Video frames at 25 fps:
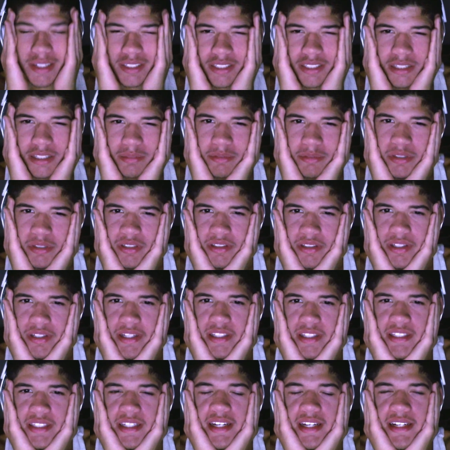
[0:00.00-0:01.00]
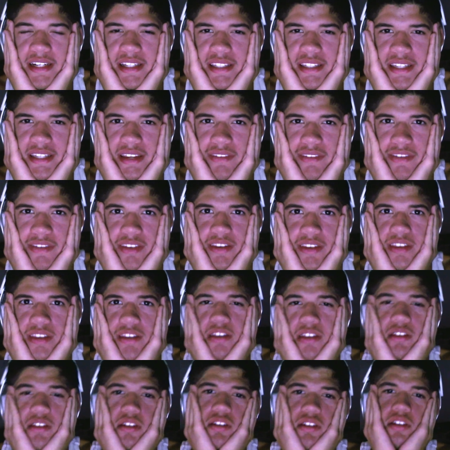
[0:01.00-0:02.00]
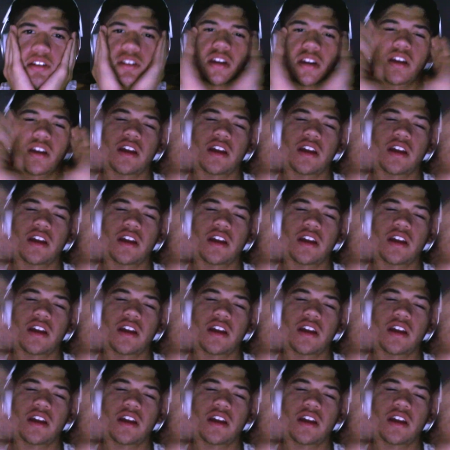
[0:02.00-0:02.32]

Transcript: it's the Michael Elmer, 977.